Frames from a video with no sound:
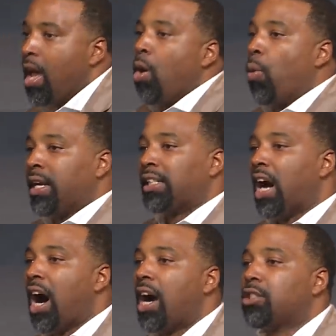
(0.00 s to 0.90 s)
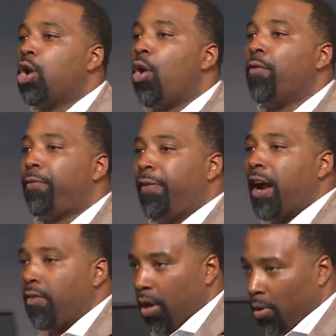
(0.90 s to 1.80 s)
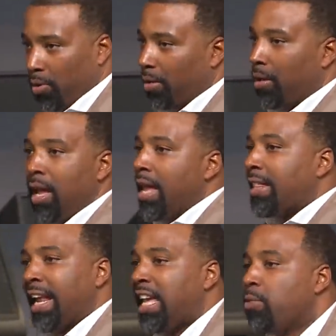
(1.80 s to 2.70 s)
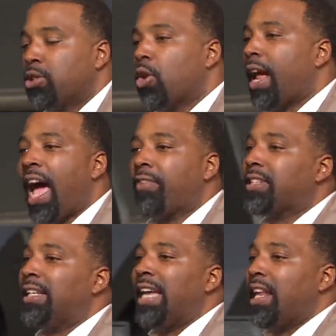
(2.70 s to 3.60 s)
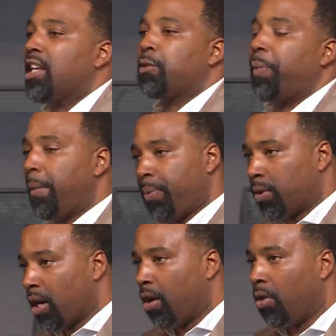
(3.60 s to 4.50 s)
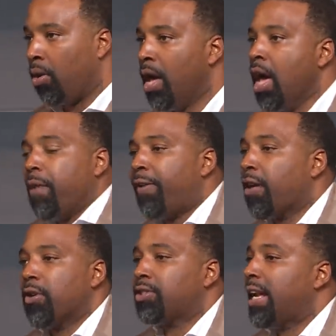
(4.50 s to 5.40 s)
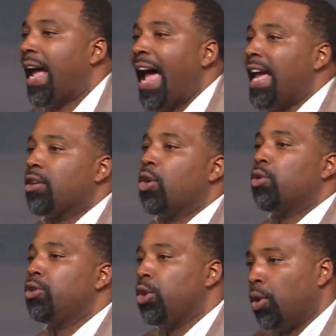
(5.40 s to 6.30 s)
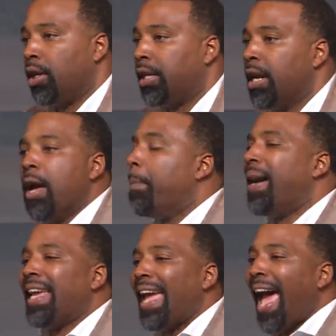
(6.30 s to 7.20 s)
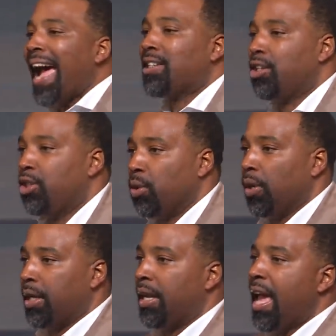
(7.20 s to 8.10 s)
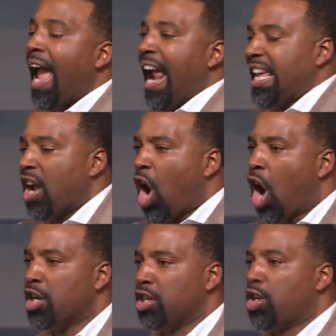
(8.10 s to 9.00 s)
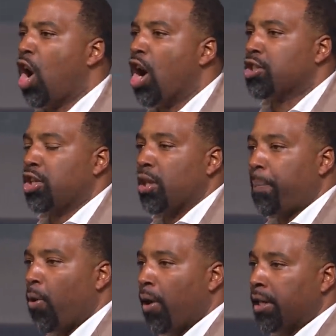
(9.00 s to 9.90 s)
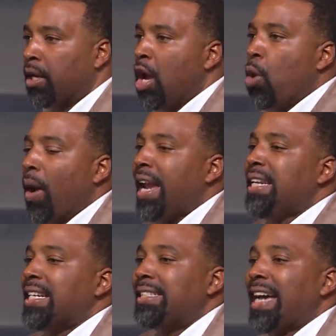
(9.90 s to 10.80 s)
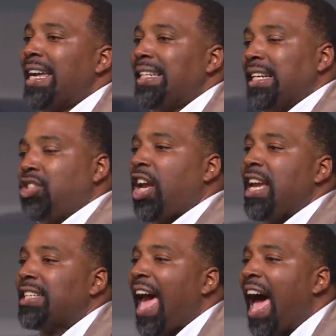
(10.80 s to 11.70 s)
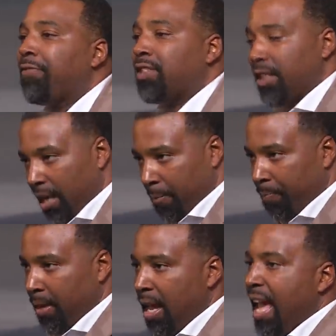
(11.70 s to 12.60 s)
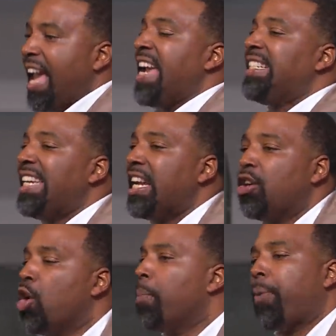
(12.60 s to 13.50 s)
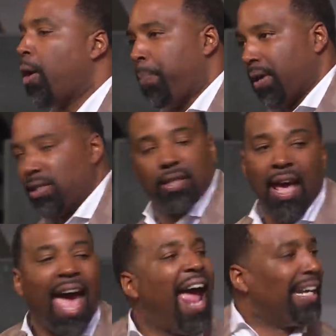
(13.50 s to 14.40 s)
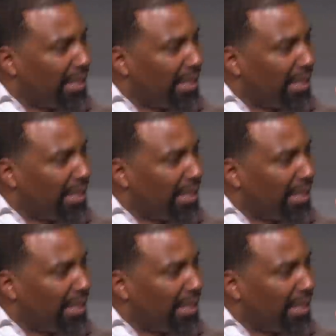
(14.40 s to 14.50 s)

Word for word: When God told Pharaoh that he was going to have to let his people go, Pharaoh said, "I ain't going to do it." But he had to do it, and he hardened his heart to the point where he decided to chase after them he did it on purpose, and